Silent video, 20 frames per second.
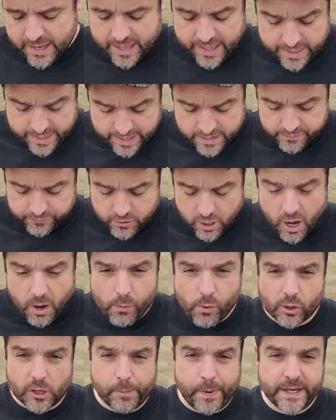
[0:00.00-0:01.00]
ahead of Kyle
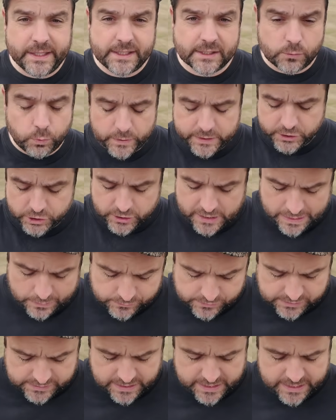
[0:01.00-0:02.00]
Walker-Peters. We
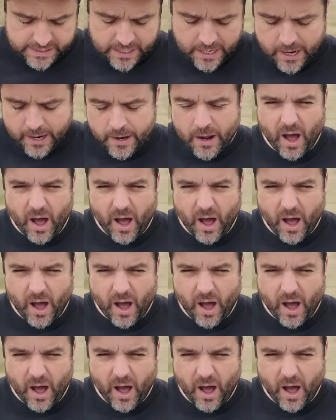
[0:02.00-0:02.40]
shall see.